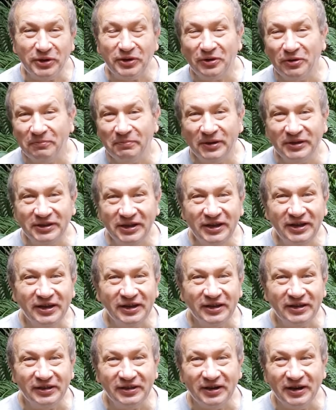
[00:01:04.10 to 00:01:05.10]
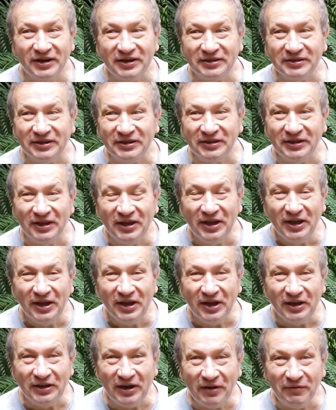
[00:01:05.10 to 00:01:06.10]
Botanical Garden, and
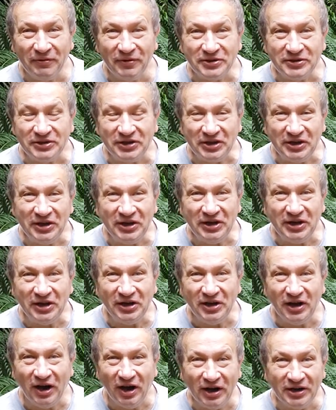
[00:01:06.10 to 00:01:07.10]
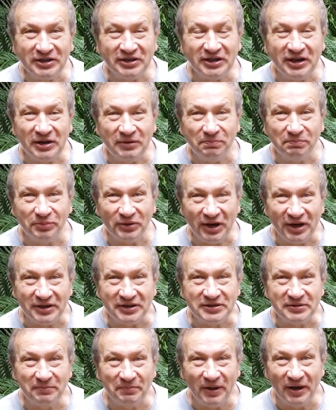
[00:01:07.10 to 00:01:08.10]
I was really hardly impressed
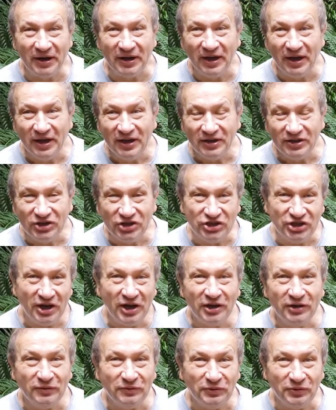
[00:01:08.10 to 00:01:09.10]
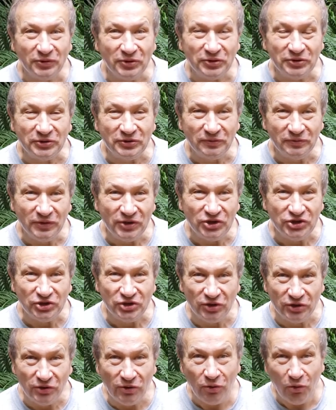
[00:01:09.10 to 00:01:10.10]
by giant fern which
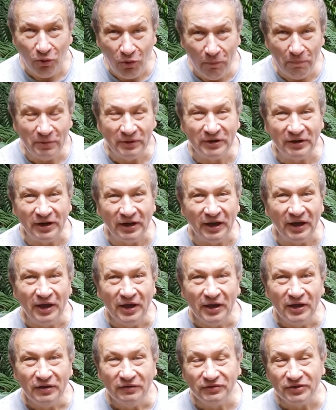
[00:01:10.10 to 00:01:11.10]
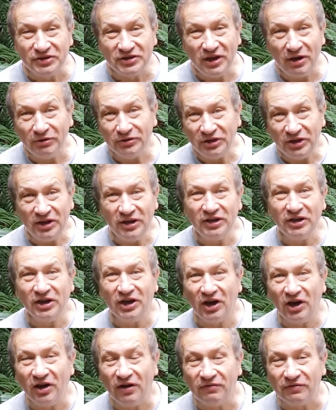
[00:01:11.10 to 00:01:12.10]
grow openly without any
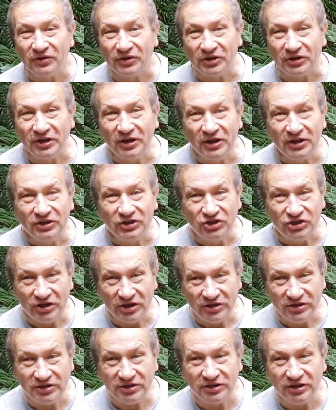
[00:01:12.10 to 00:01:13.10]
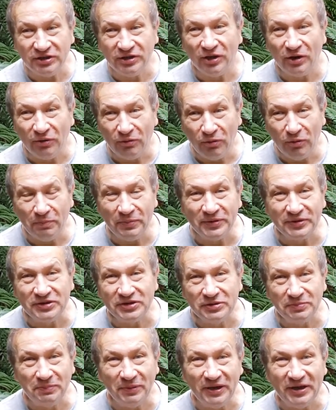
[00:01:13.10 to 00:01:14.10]
cover, just in an open
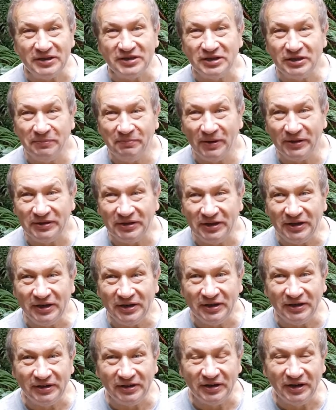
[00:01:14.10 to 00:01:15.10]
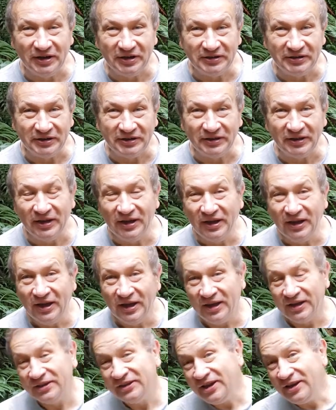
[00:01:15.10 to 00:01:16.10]
space in Botanical Garden. And
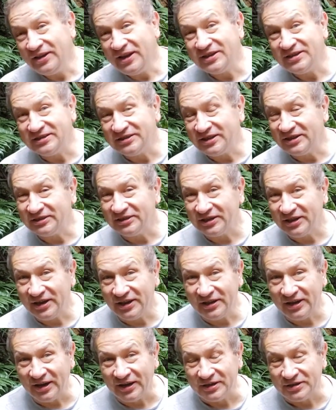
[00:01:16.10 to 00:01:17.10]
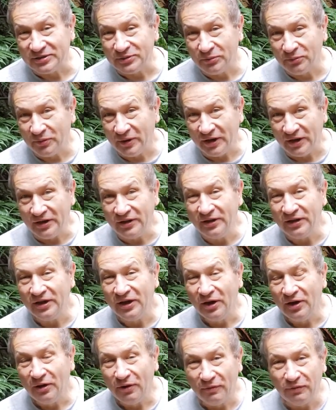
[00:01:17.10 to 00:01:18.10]
then I start to realize, well,
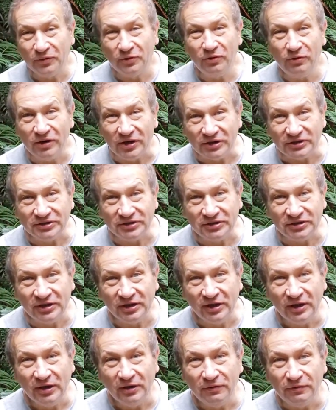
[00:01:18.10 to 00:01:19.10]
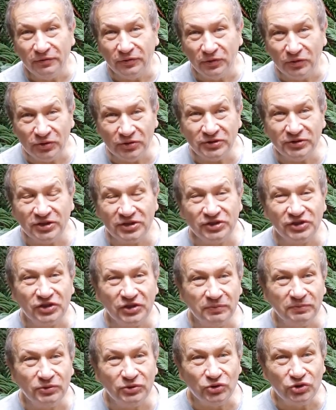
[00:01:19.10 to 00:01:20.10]
of course, fern
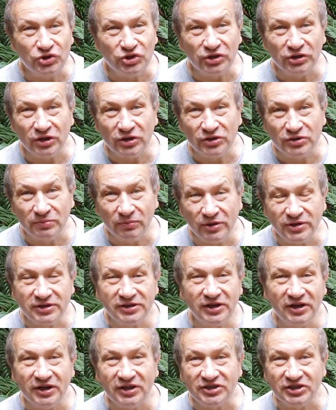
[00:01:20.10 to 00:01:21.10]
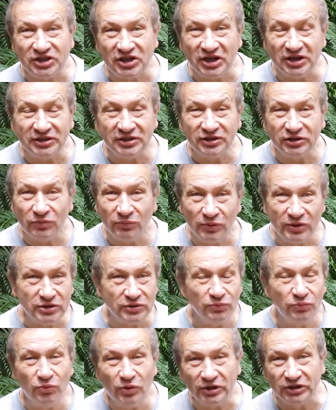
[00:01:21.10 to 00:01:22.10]
distribution is mostly restricted with
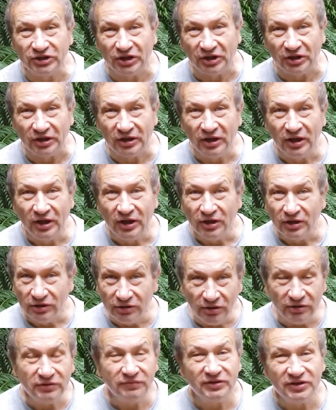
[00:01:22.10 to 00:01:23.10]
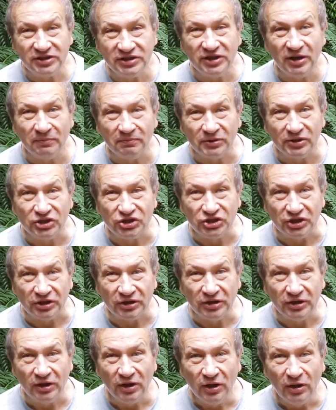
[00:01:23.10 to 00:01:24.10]
water, not with temperature.
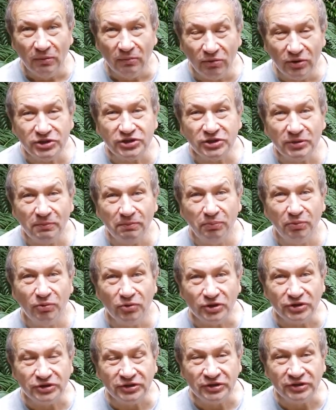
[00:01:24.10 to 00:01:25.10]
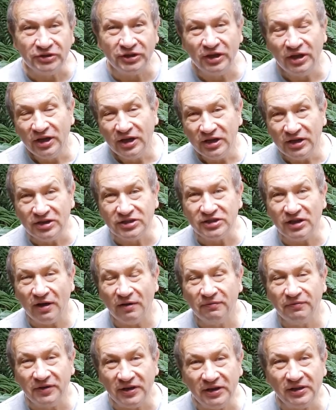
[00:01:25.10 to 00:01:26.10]
Most important is
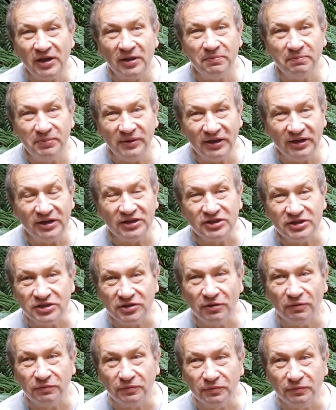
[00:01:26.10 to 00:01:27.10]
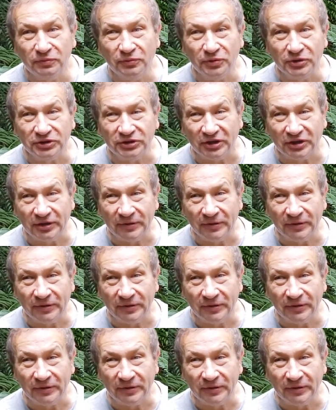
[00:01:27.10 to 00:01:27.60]
availability of water.